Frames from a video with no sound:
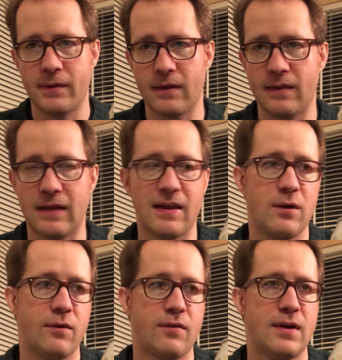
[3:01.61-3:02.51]
that's
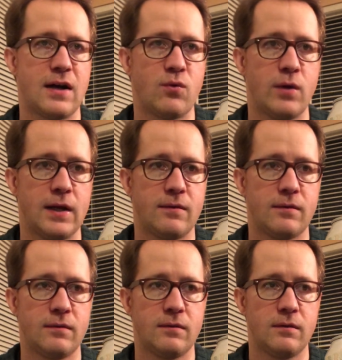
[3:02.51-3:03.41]
how it's not quite
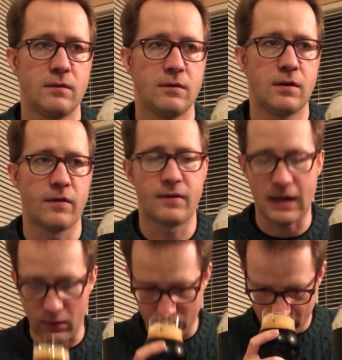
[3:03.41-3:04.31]
a
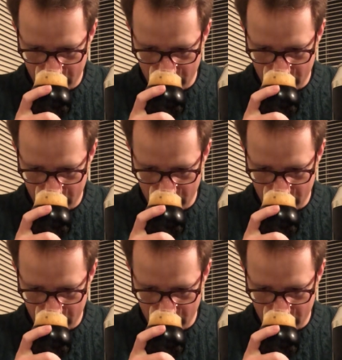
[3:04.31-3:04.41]
stout.